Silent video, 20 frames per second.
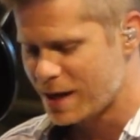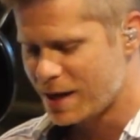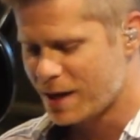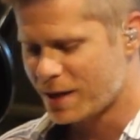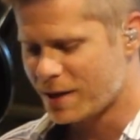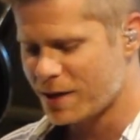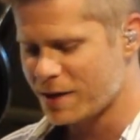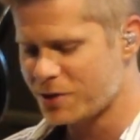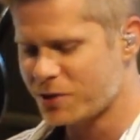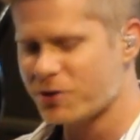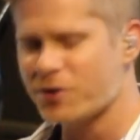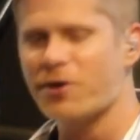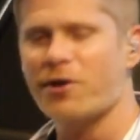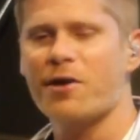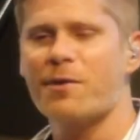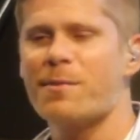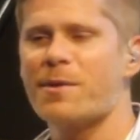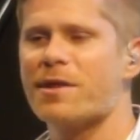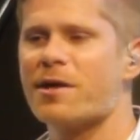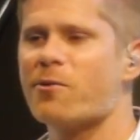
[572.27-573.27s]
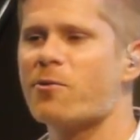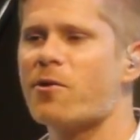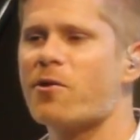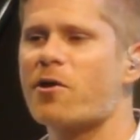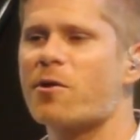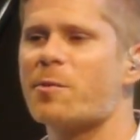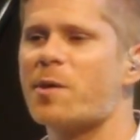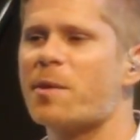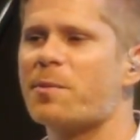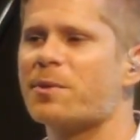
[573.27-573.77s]
they shook him, and they woke
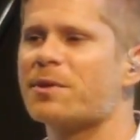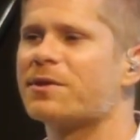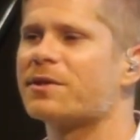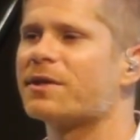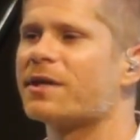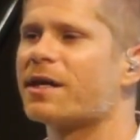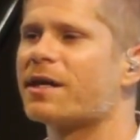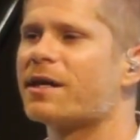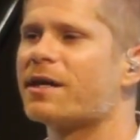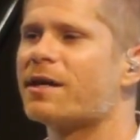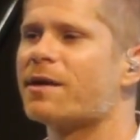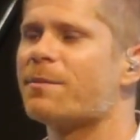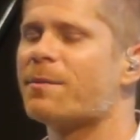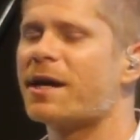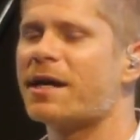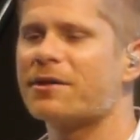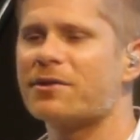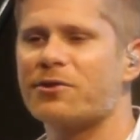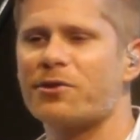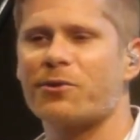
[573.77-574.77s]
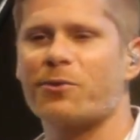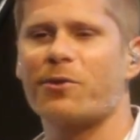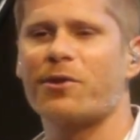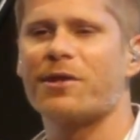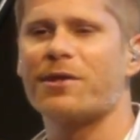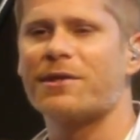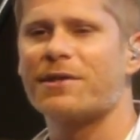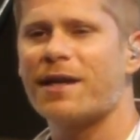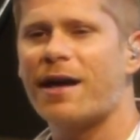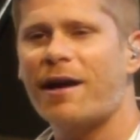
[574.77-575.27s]
him up and said, Master, we're going
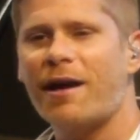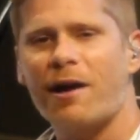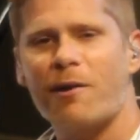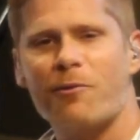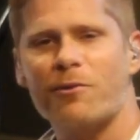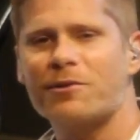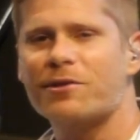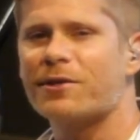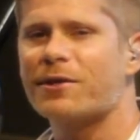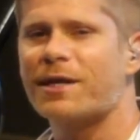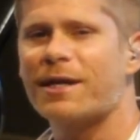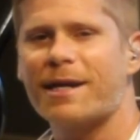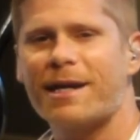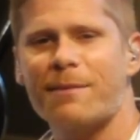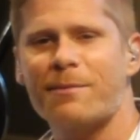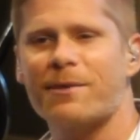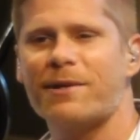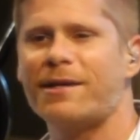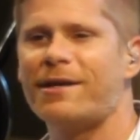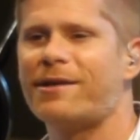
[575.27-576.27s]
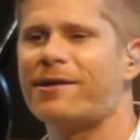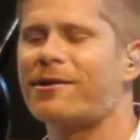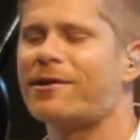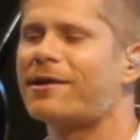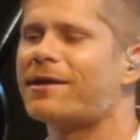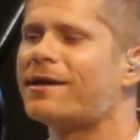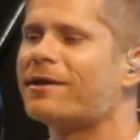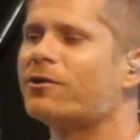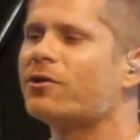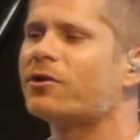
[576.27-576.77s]
to die. What's going to happen here? And
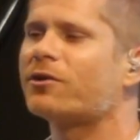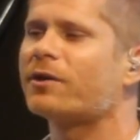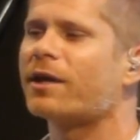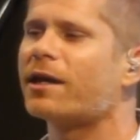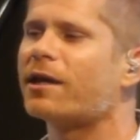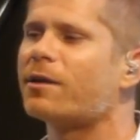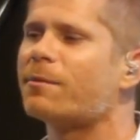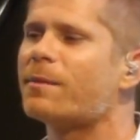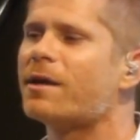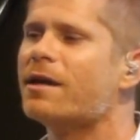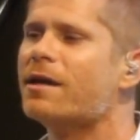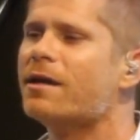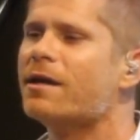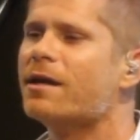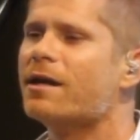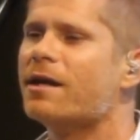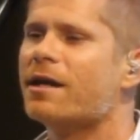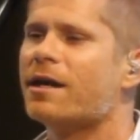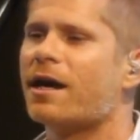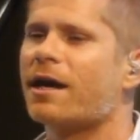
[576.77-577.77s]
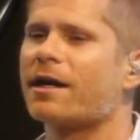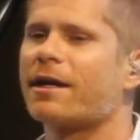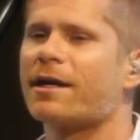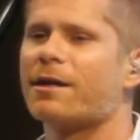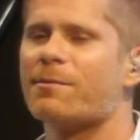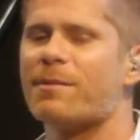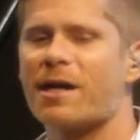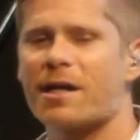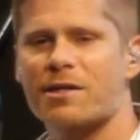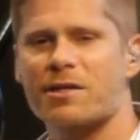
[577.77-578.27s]
he looked at him. I can
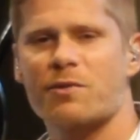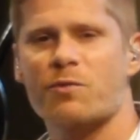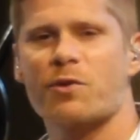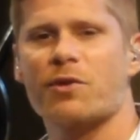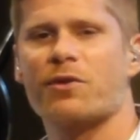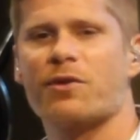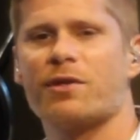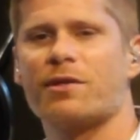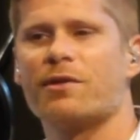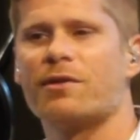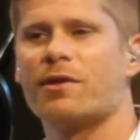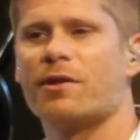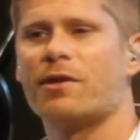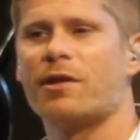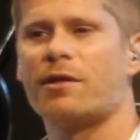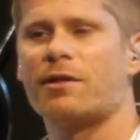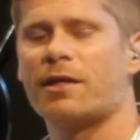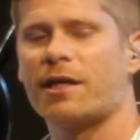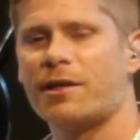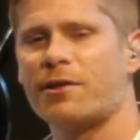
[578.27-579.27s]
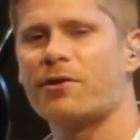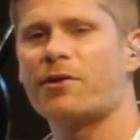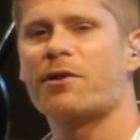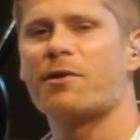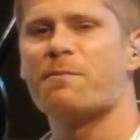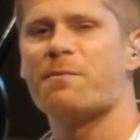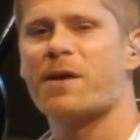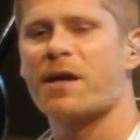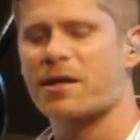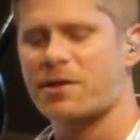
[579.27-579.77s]
imagine with a tender,
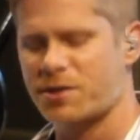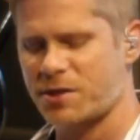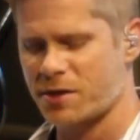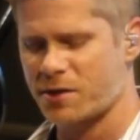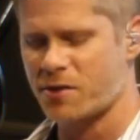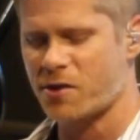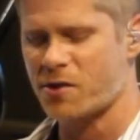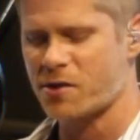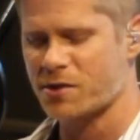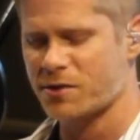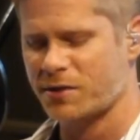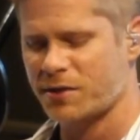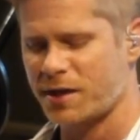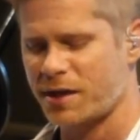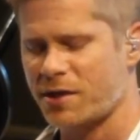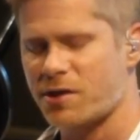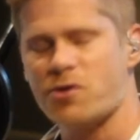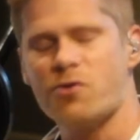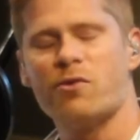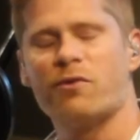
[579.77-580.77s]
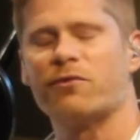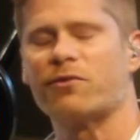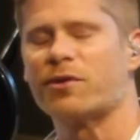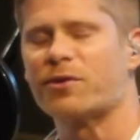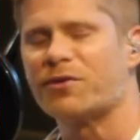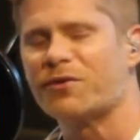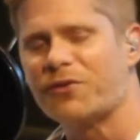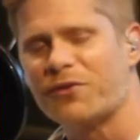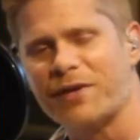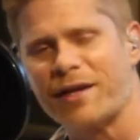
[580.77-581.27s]
compassionate heart saying, you have
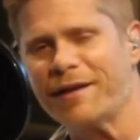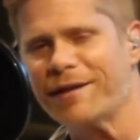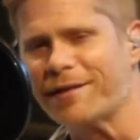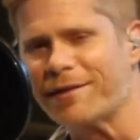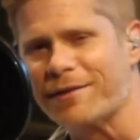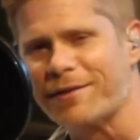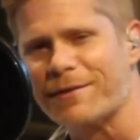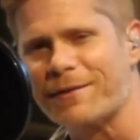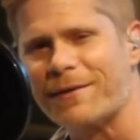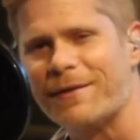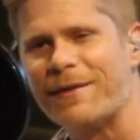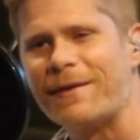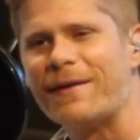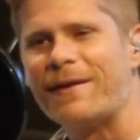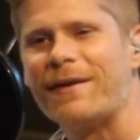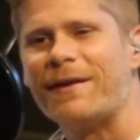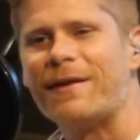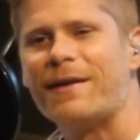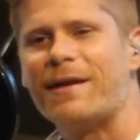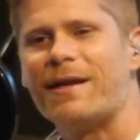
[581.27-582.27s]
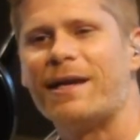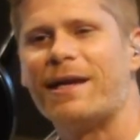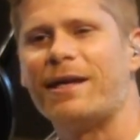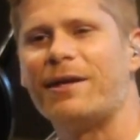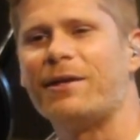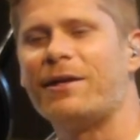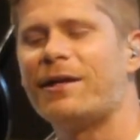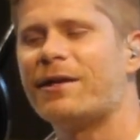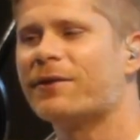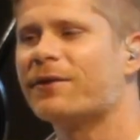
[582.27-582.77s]
little faith. And
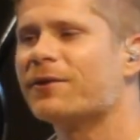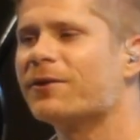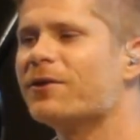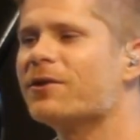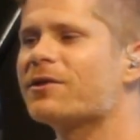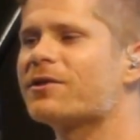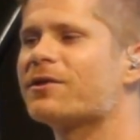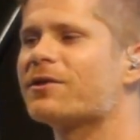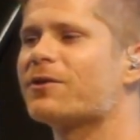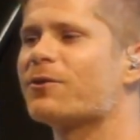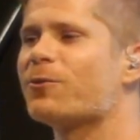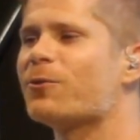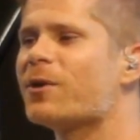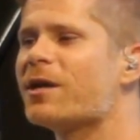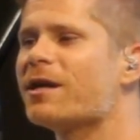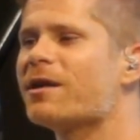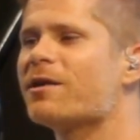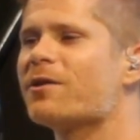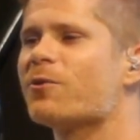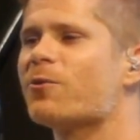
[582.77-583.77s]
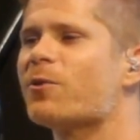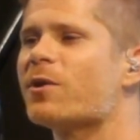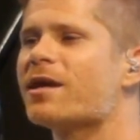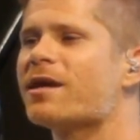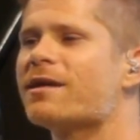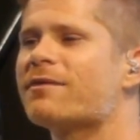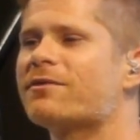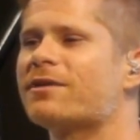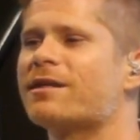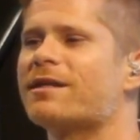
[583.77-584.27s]
he looks at the wind and the
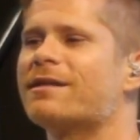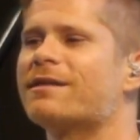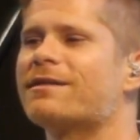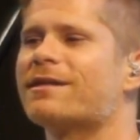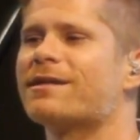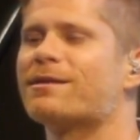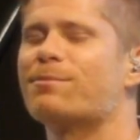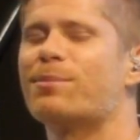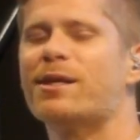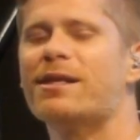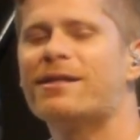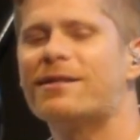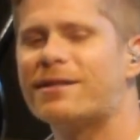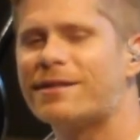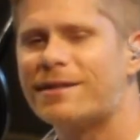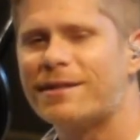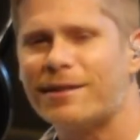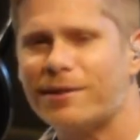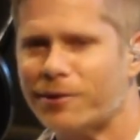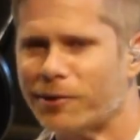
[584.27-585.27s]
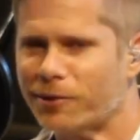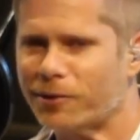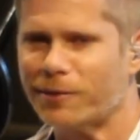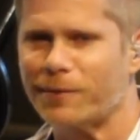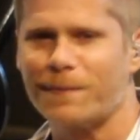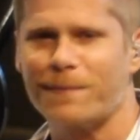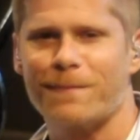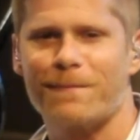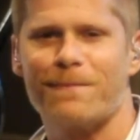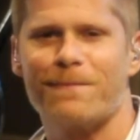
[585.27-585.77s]
waves and he says, be still.
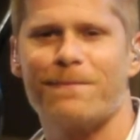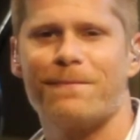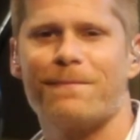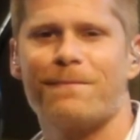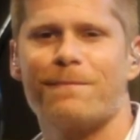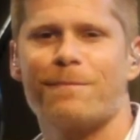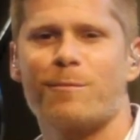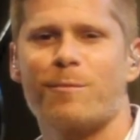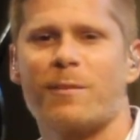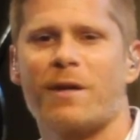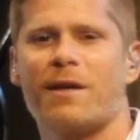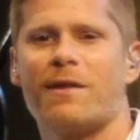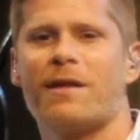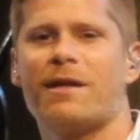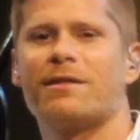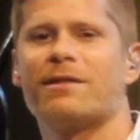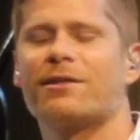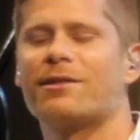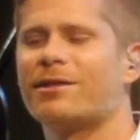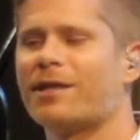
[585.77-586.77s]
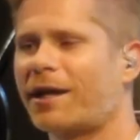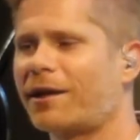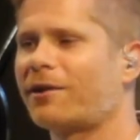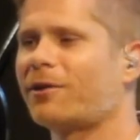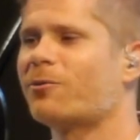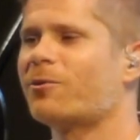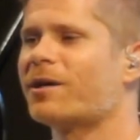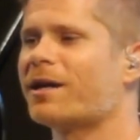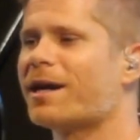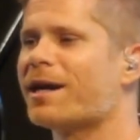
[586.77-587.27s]
And that's exactly
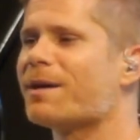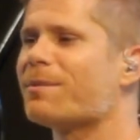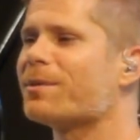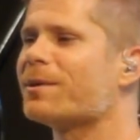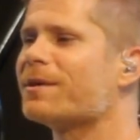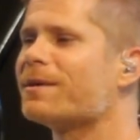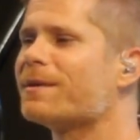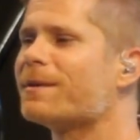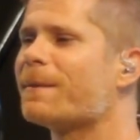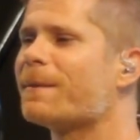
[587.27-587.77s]
what happened.